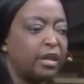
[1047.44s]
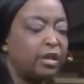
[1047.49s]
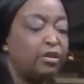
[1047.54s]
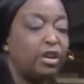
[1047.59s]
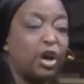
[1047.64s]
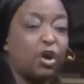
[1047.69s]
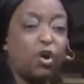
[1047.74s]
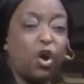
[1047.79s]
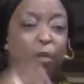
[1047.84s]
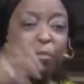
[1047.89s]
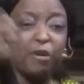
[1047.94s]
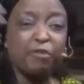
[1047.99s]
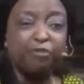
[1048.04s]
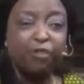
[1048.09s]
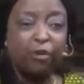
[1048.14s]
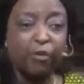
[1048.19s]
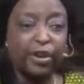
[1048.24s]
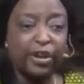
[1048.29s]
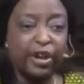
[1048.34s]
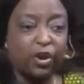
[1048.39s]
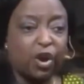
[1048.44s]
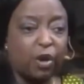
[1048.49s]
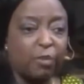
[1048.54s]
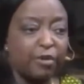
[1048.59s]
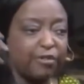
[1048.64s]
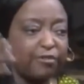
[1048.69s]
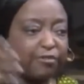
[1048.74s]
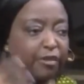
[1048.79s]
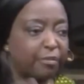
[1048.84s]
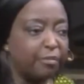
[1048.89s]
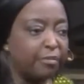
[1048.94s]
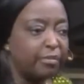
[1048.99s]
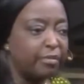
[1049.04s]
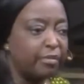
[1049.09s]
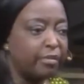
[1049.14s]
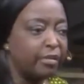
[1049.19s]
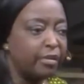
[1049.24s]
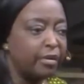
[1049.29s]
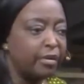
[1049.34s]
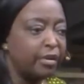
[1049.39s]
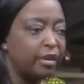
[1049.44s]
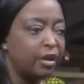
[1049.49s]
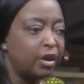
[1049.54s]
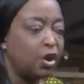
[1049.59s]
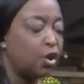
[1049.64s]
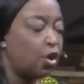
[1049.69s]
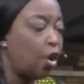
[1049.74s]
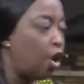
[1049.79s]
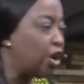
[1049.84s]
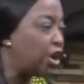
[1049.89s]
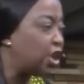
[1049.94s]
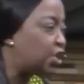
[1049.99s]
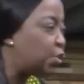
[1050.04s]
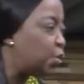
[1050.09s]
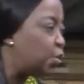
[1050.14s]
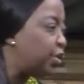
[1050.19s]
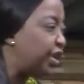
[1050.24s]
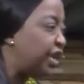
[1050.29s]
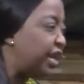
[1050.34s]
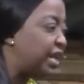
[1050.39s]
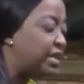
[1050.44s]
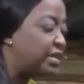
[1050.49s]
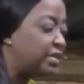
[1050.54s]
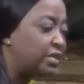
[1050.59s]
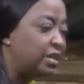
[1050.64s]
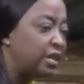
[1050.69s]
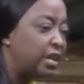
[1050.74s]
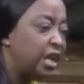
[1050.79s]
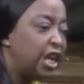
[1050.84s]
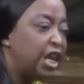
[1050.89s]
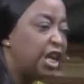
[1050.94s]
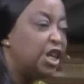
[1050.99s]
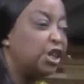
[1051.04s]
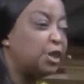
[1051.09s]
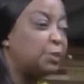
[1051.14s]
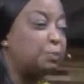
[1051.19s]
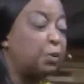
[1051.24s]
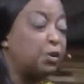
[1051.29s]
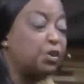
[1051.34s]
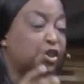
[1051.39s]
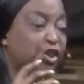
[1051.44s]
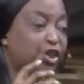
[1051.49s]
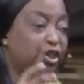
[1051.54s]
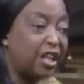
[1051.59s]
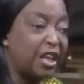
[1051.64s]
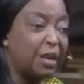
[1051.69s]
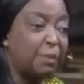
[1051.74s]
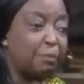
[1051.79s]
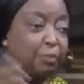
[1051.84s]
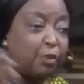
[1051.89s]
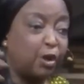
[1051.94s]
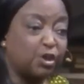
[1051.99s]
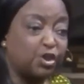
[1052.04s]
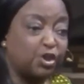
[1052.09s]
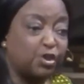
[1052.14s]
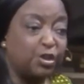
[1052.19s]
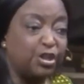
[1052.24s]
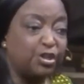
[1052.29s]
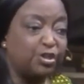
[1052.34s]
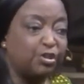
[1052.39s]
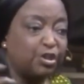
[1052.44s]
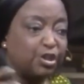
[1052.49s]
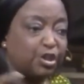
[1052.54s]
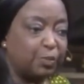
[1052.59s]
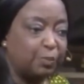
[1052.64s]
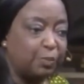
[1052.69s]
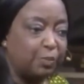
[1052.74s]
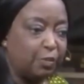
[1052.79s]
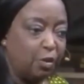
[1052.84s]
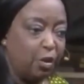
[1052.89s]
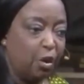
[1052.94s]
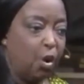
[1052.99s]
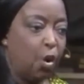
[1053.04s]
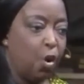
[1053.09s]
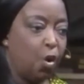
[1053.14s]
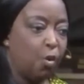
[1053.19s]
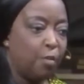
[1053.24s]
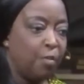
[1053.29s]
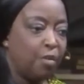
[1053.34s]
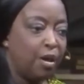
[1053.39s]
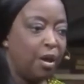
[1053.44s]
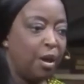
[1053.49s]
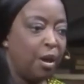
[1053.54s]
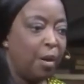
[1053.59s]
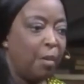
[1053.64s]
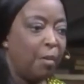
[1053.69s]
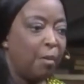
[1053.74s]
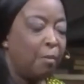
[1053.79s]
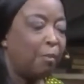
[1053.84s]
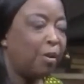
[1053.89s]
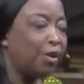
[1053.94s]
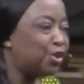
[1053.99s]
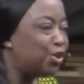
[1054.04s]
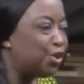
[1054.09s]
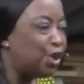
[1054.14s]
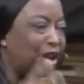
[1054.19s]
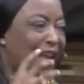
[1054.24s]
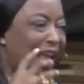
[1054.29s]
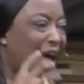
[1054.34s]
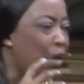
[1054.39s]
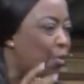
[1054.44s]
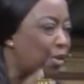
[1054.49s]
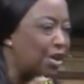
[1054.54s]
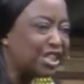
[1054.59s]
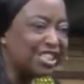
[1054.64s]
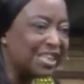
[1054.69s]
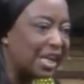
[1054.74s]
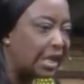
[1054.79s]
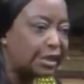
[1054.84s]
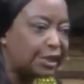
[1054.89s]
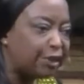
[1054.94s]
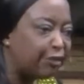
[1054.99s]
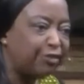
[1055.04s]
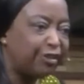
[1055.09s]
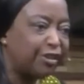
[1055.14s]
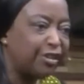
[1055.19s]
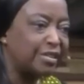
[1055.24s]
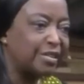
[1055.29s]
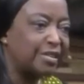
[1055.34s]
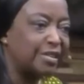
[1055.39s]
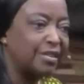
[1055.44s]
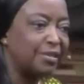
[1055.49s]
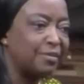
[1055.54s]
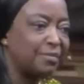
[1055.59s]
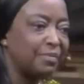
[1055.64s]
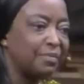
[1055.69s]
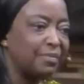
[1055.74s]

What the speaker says: You're coming from where you're coming from. God is who he is. He's positionally brought you into his home. But your languages are different.